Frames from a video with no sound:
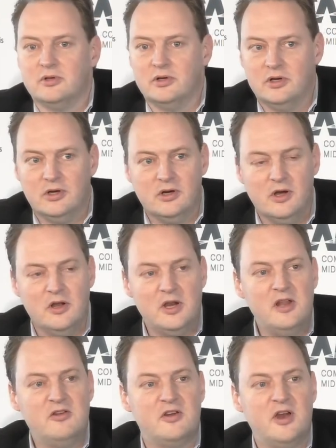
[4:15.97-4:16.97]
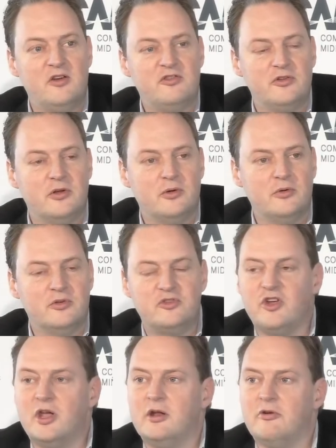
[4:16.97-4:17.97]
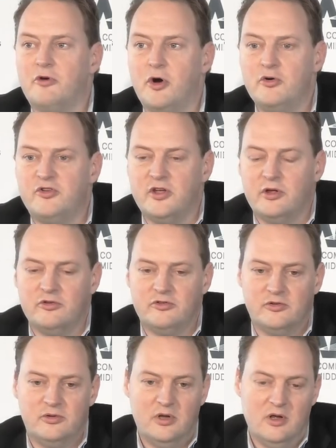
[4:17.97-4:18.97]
an international chain of hotels,